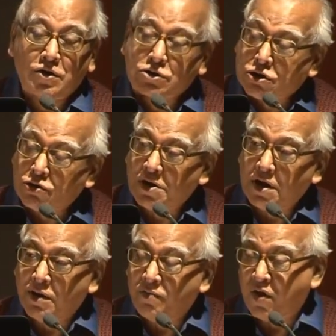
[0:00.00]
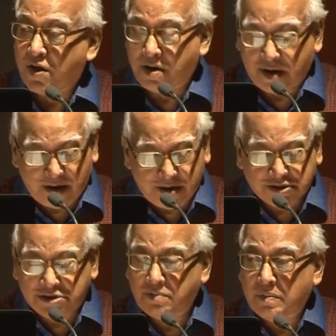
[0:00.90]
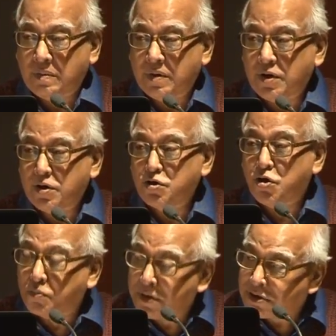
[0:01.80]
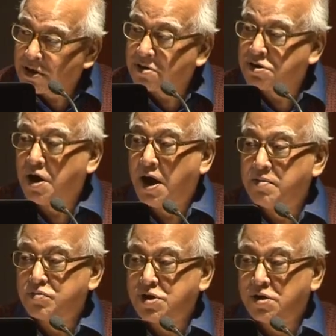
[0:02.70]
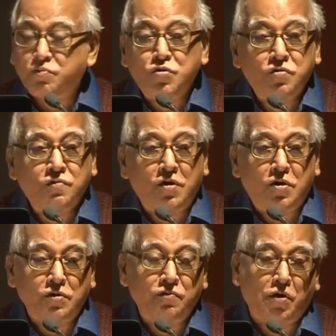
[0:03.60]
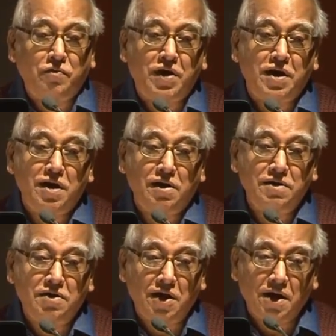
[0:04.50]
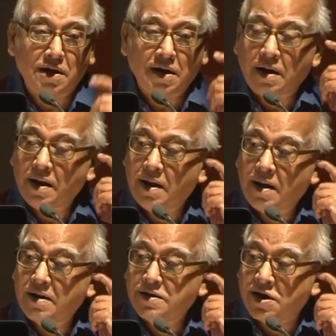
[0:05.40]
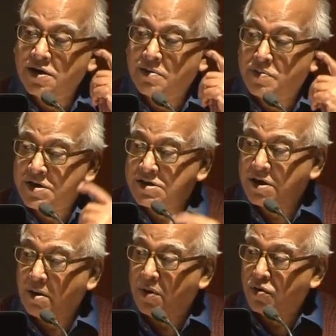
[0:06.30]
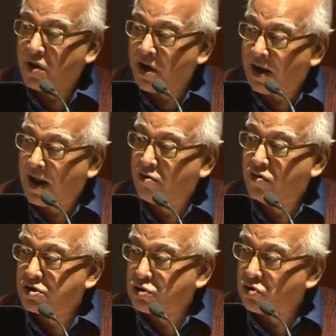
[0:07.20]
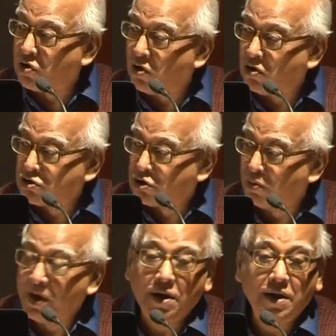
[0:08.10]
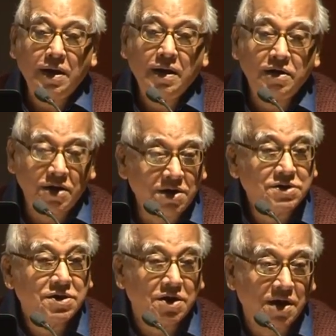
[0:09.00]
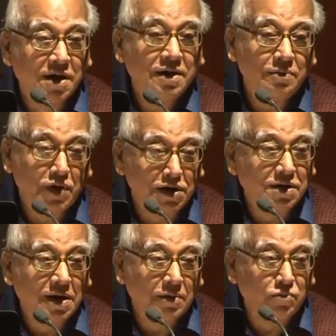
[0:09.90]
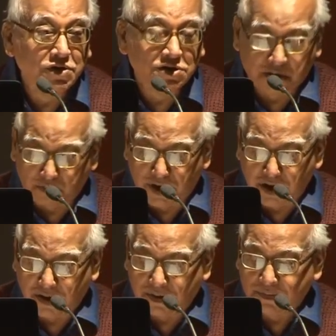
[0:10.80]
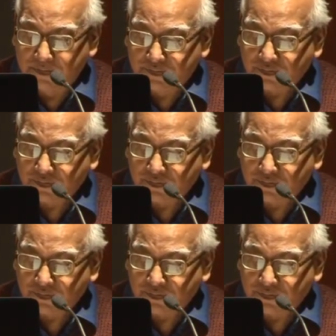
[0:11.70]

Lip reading: Also, if there is some nomadic tribes that move on from here and there, database about their language should also be created here, maintained, preserved here.